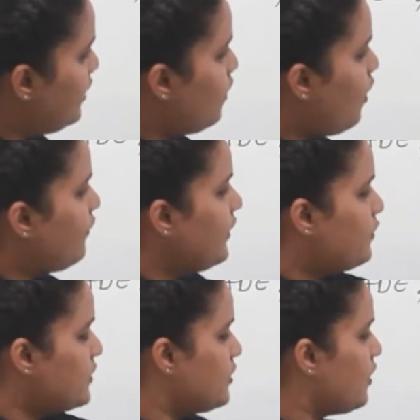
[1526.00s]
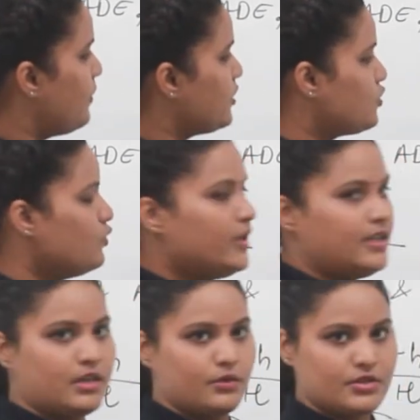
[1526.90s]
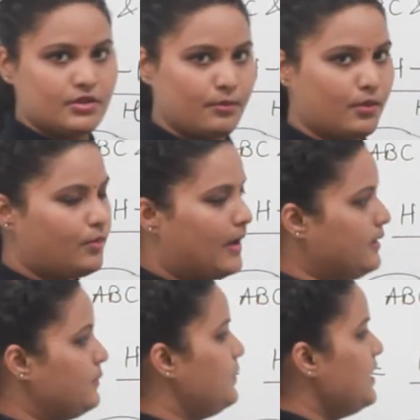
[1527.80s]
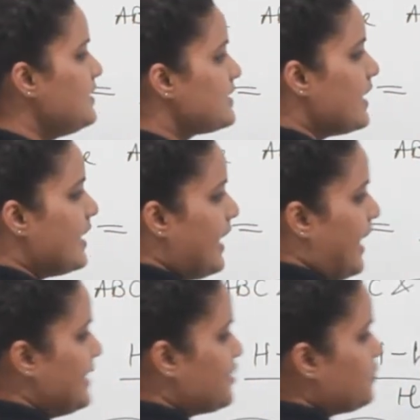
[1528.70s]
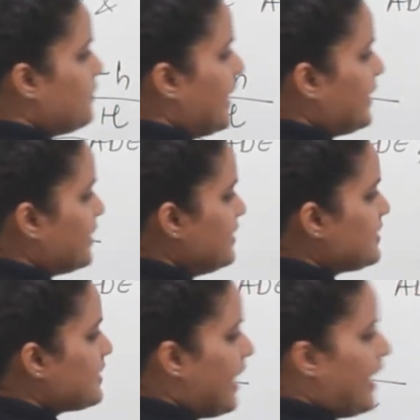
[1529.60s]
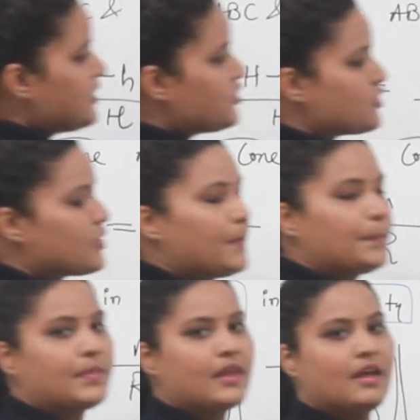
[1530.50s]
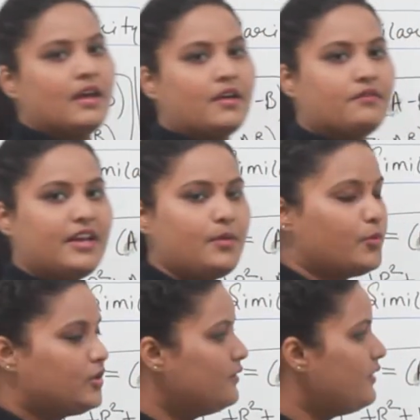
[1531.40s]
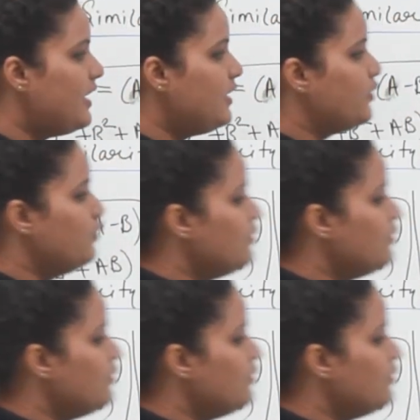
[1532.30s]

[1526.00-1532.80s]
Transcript: of equation number 2 in equation number 1, means h minus h. When I put the value,